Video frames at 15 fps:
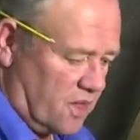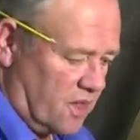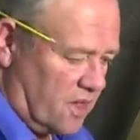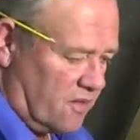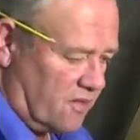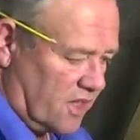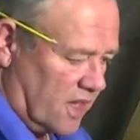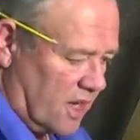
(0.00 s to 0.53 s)

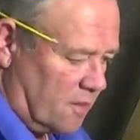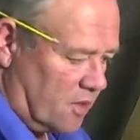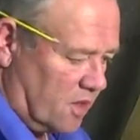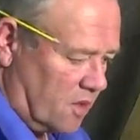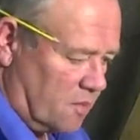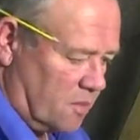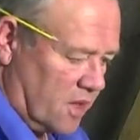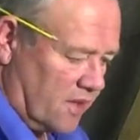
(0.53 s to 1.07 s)
if the camera
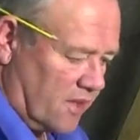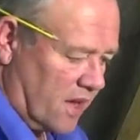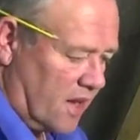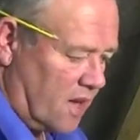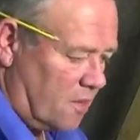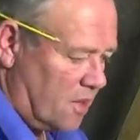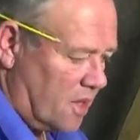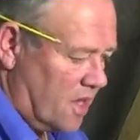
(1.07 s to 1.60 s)
can pick that
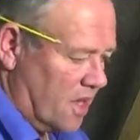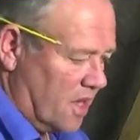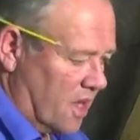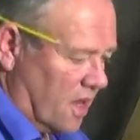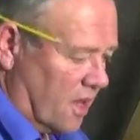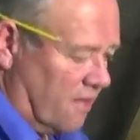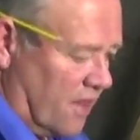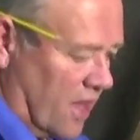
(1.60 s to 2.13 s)
up,
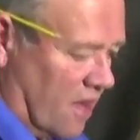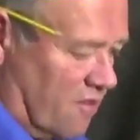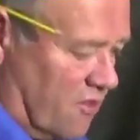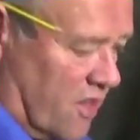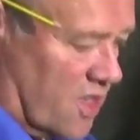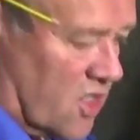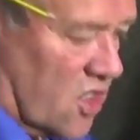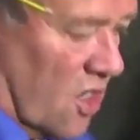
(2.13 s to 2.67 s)
and that
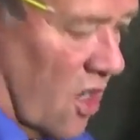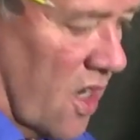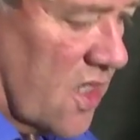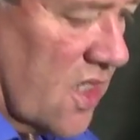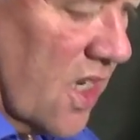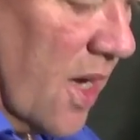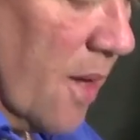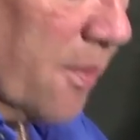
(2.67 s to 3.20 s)
fits nicely